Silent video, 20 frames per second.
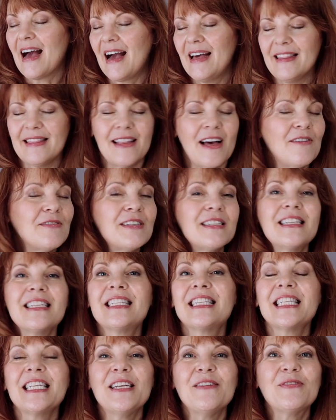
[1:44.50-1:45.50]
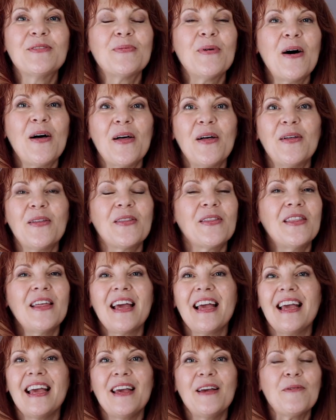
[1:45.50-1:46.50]
I loved the sleeves while
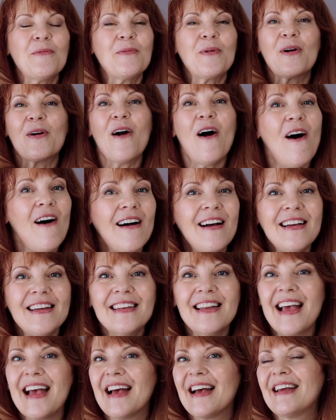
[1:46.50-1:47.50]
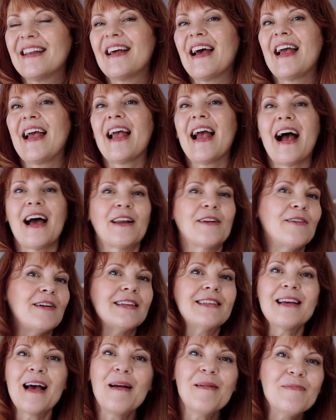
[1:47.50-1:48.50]
they were on, and I had a
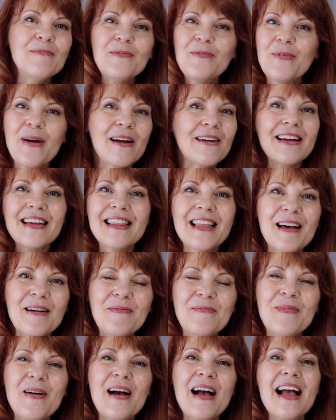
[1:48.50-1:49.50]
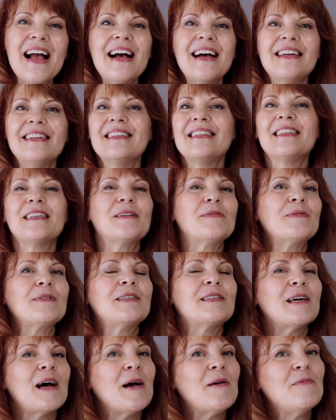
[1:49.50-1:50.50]
great time wearing them, and it was
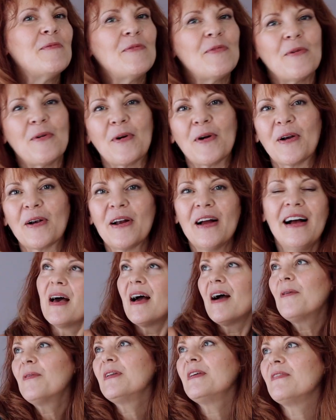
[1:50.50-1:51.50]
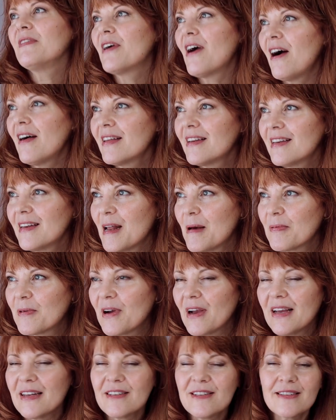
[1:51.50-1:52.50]
time for, I won't even call it an
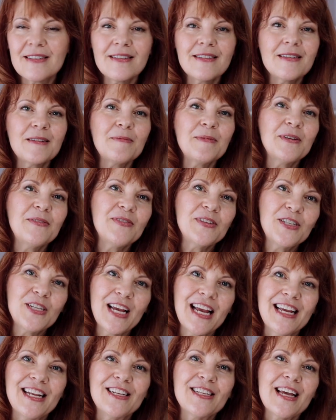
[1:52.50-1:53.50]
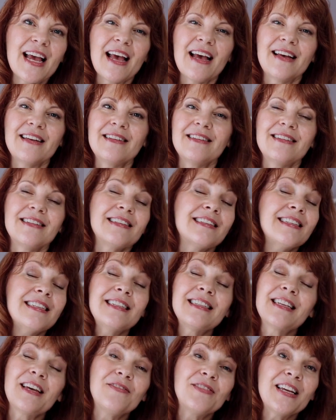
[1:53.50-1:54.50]
upgrade, just a little bit of a change. And
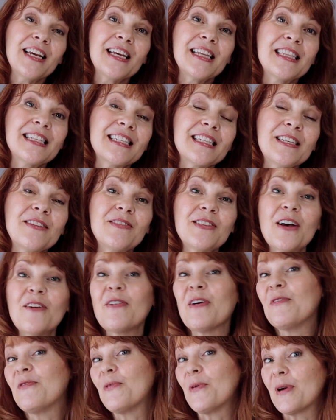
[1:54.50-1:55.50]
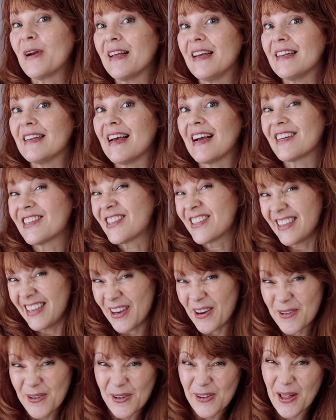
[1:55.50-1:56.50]
since I've taken the sleeves off, I've worn it actually
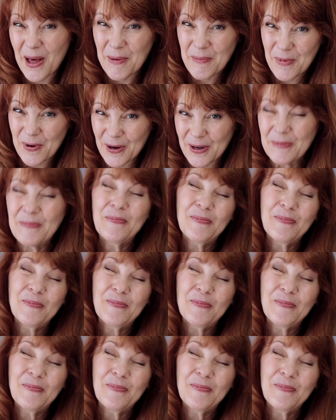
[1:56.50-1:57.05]
a whole lot more.